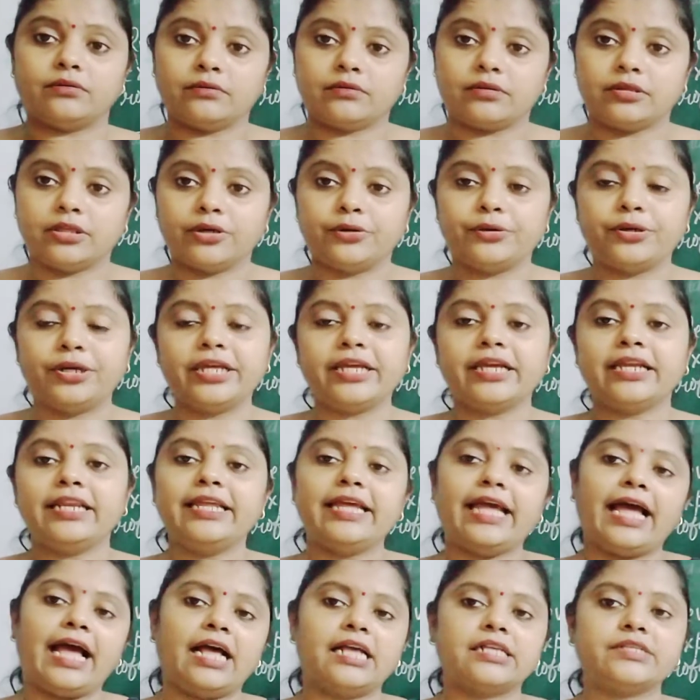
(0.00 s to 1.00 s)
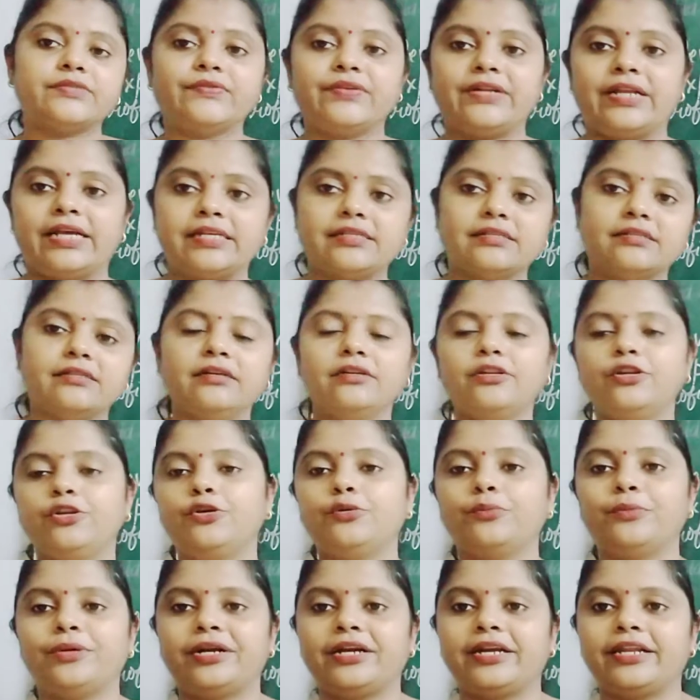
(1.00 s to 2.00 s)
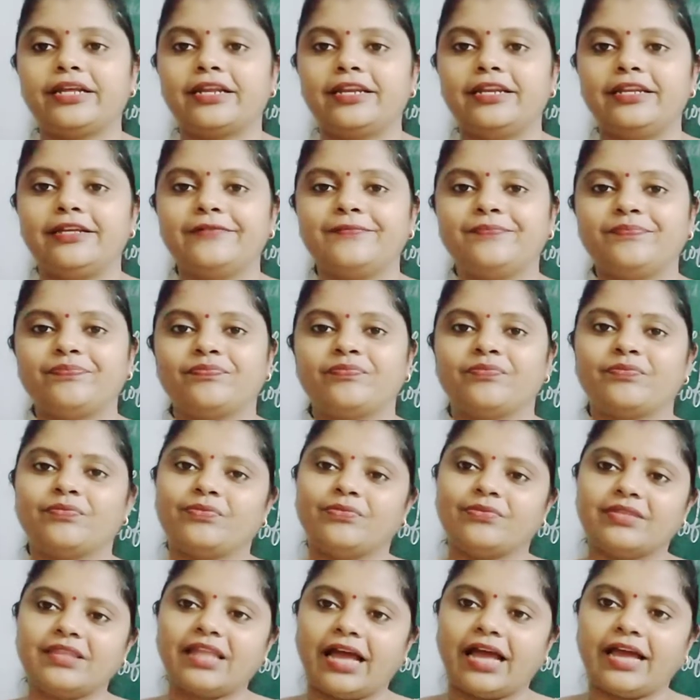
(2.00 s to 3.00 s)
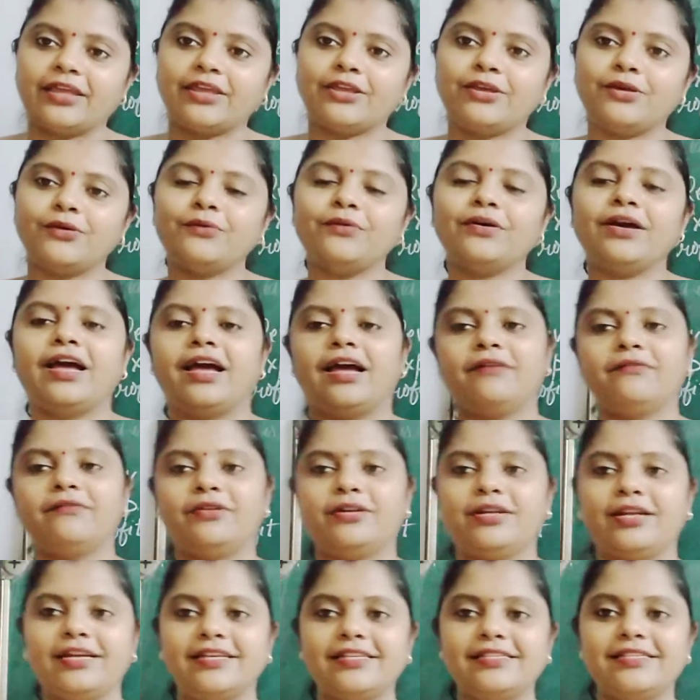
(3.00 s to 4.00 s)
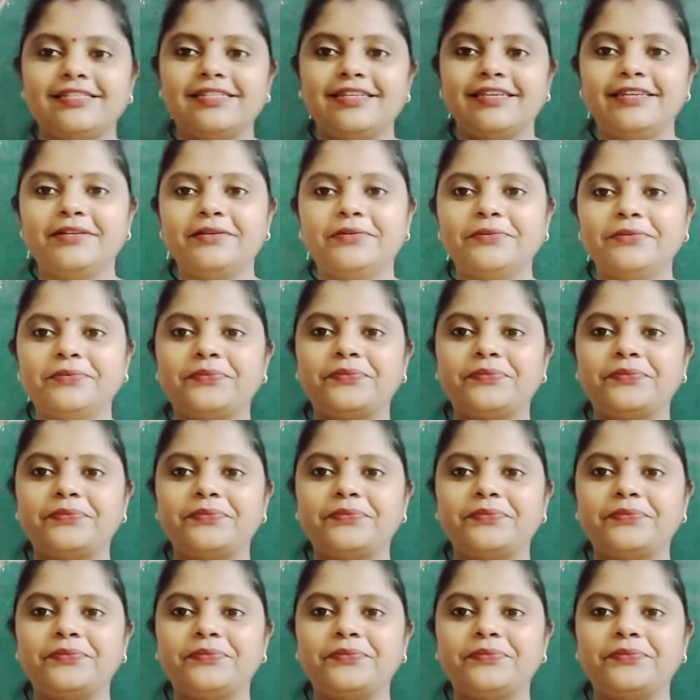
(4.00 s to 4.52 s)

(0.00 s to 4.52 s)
theoretically as well as the numerically. Thank you. Have a nice day.